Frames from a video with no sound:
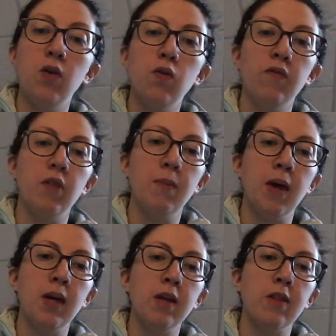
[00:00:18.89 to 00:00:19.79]
of the
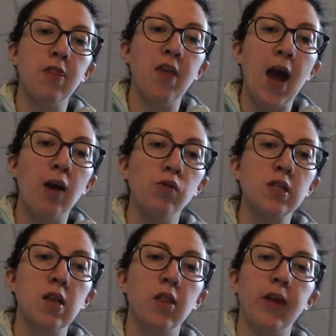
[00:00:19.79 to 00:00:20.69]
many
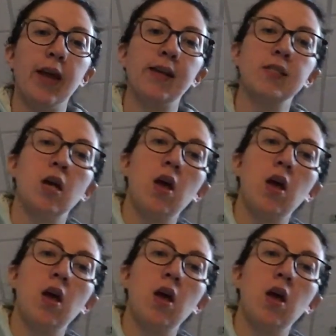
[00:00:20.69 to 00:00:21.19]
thousand things